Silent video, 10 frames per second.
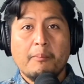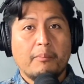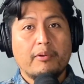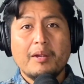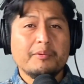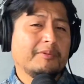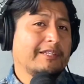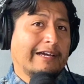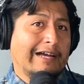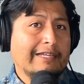Probably
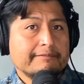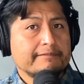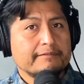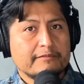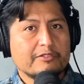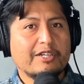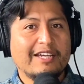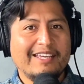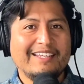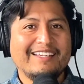not,
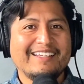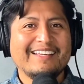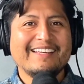right?